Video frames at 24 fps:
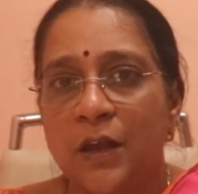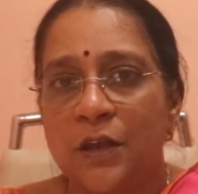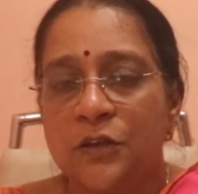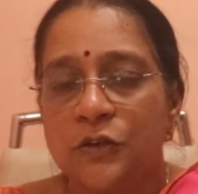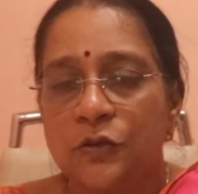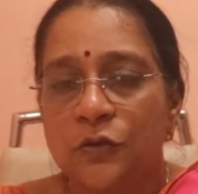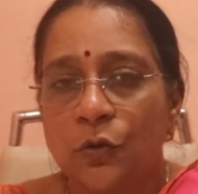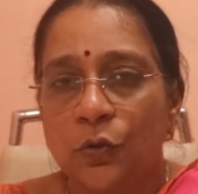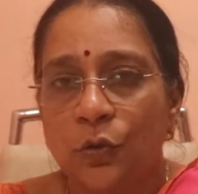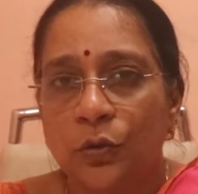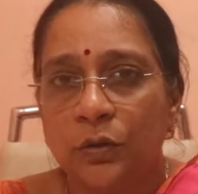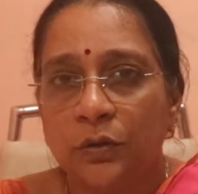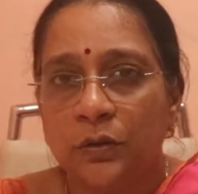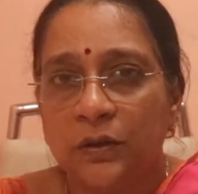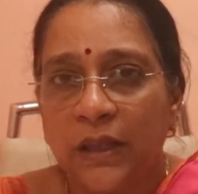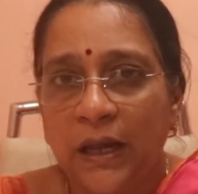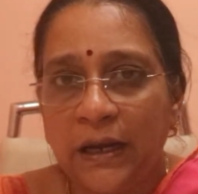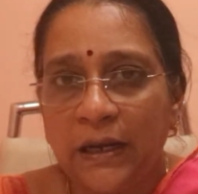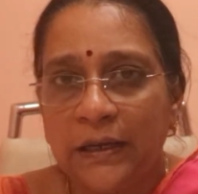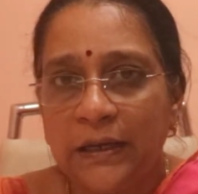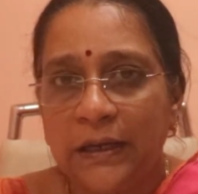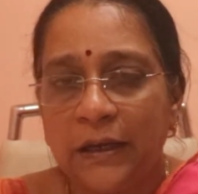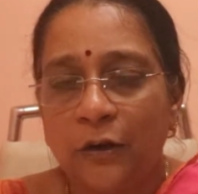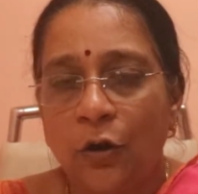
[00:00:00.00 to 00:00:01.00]
So
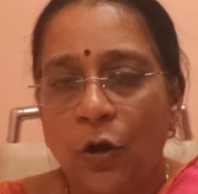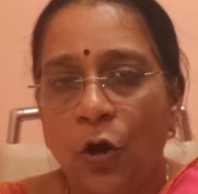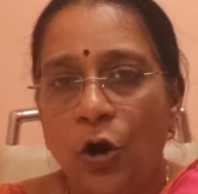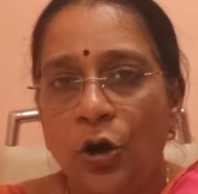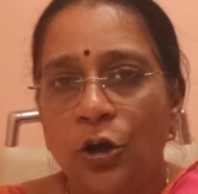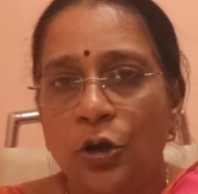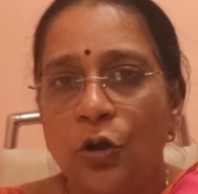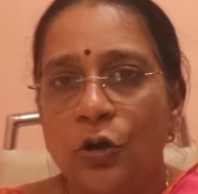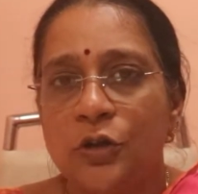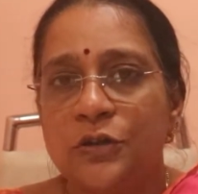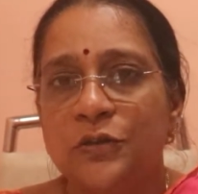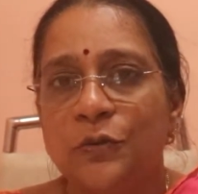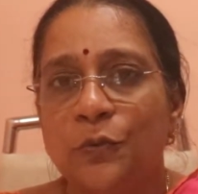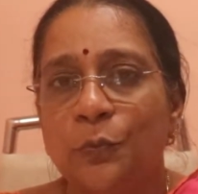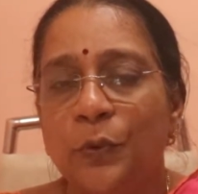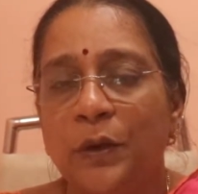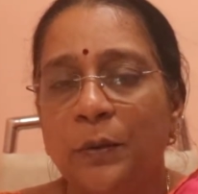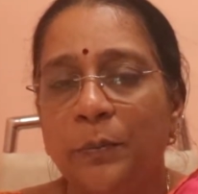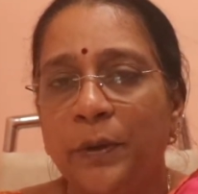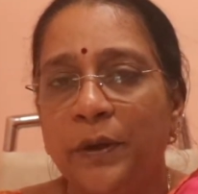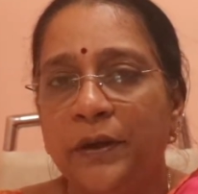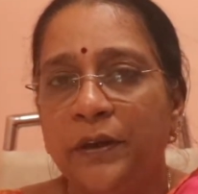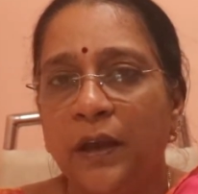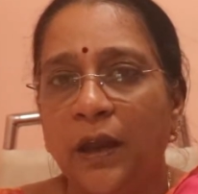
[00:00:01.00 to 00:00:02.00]
that Lord also
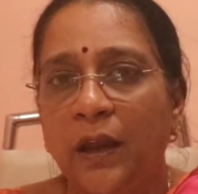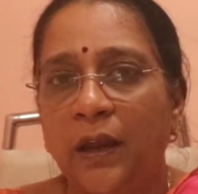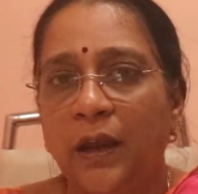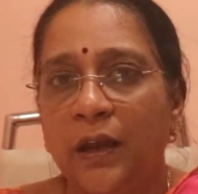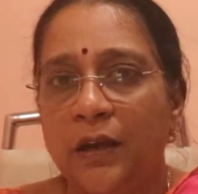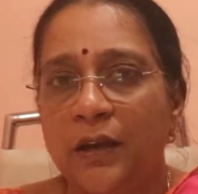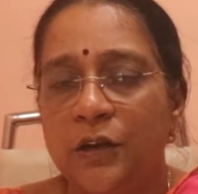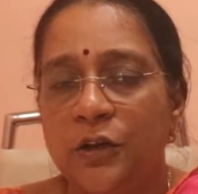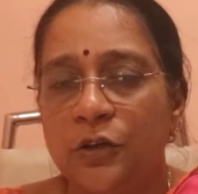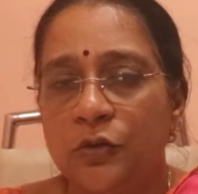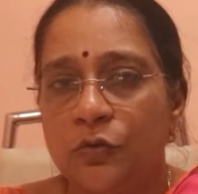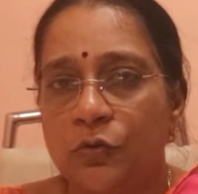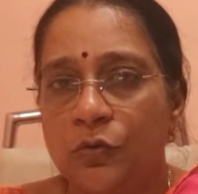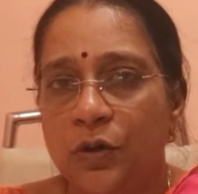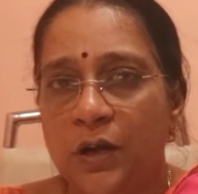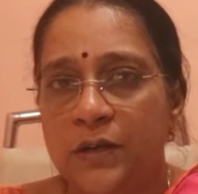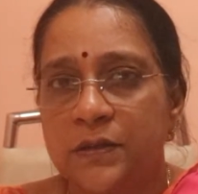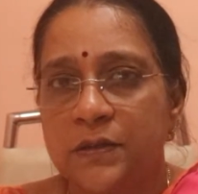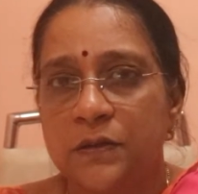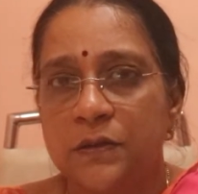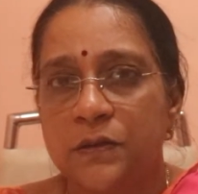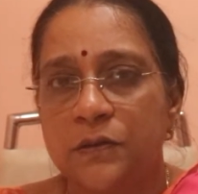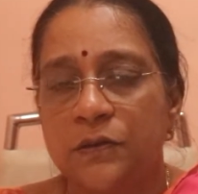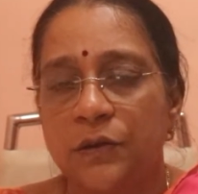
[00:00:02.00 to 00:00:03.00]
will be taken into
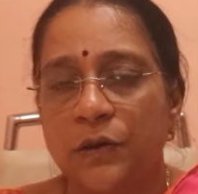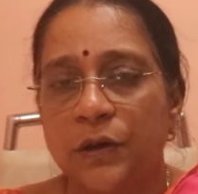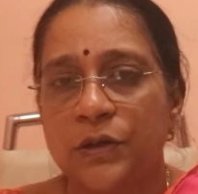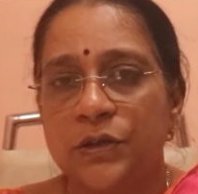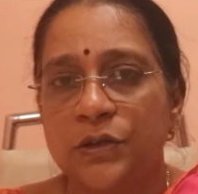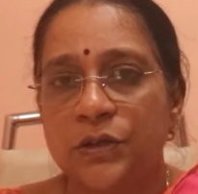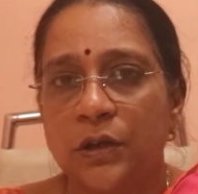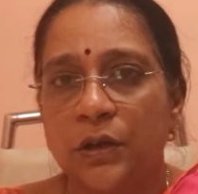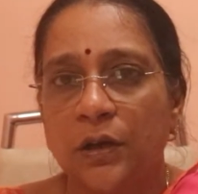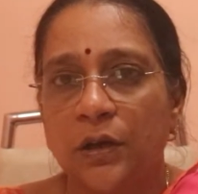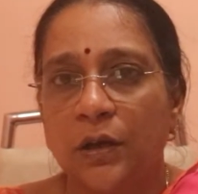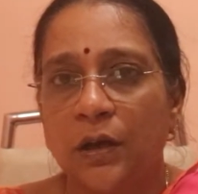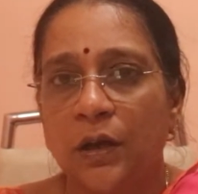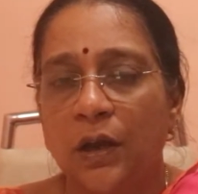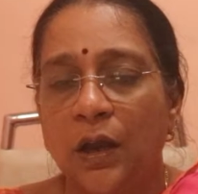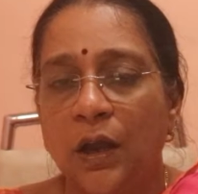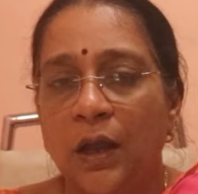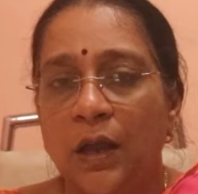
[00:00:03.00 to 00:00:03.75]
consideration.